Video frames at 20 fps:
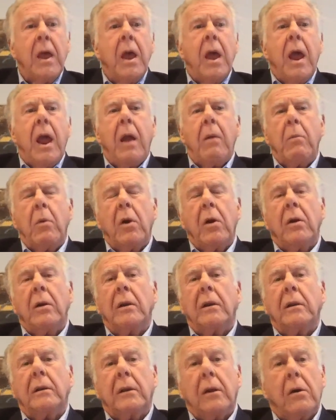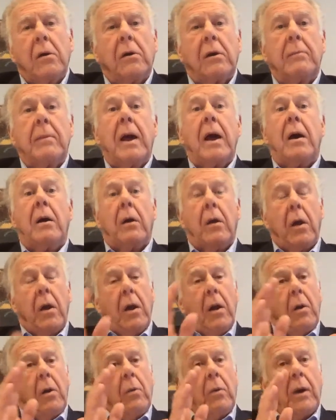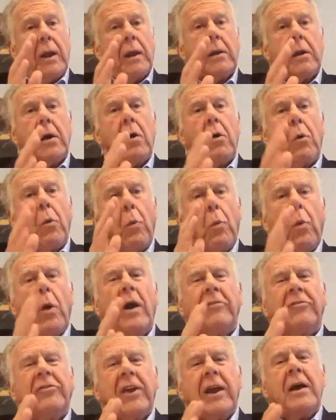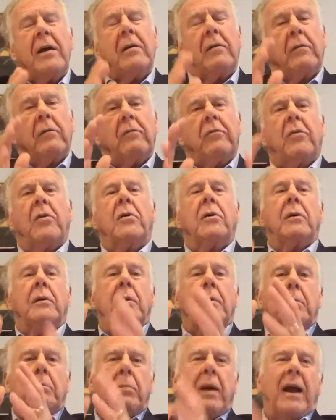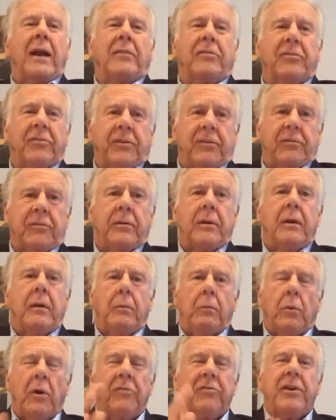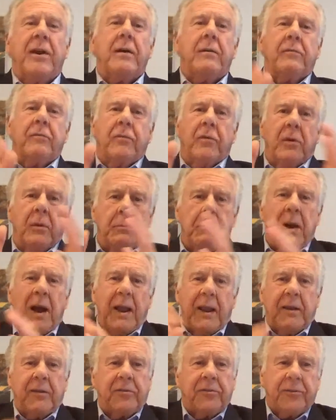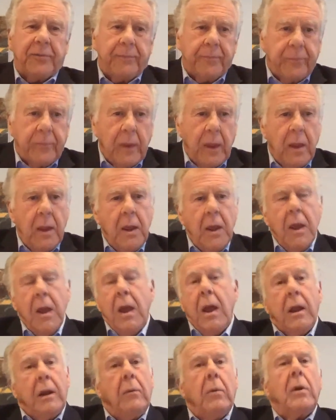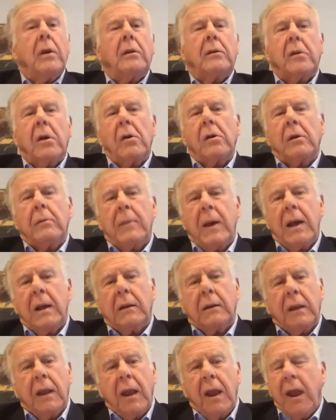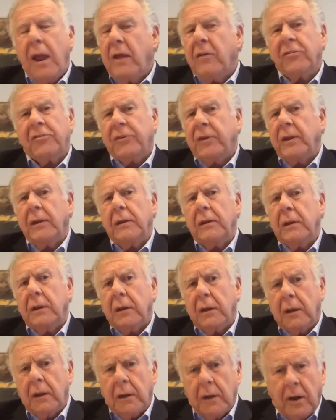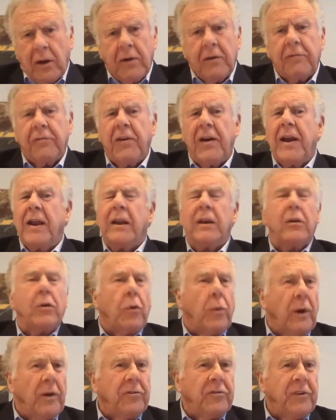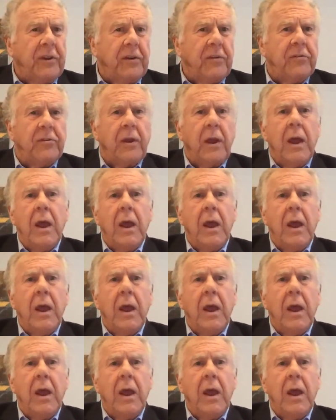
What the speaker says: And we're going to talk about what I call watch out for biases. Watch out for bias. We're going to talk about asking clarifying questions,